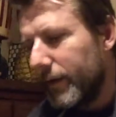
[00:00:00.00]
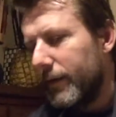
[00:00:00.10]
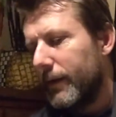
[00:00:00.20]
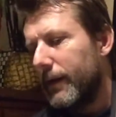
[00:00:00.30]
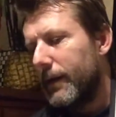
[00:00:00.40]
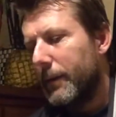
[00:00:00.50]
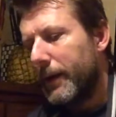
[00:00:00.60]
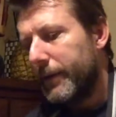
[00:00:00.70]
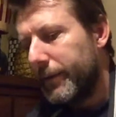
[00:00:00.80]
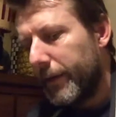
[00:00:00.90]

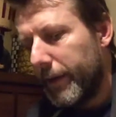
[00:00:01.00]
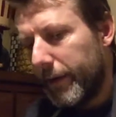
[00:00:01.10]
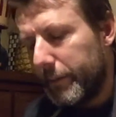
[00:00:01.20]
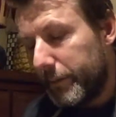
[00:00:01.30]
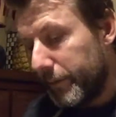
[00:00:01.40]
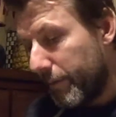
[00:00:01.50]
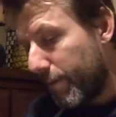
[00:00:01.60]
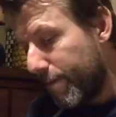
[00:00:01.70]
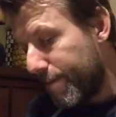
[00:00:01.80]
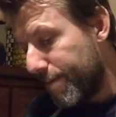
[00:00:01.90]
Anyway, I
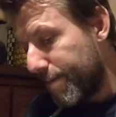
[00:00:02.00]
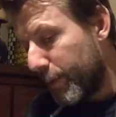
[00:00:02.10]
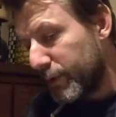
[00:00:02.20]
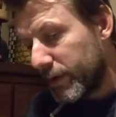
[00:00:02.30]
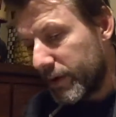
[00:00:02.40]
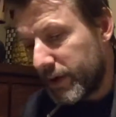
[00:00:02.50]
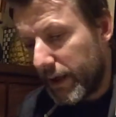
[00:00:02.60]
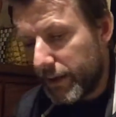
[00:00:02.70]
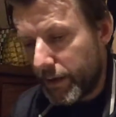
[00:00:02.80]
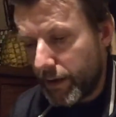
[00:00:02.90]
was going to say,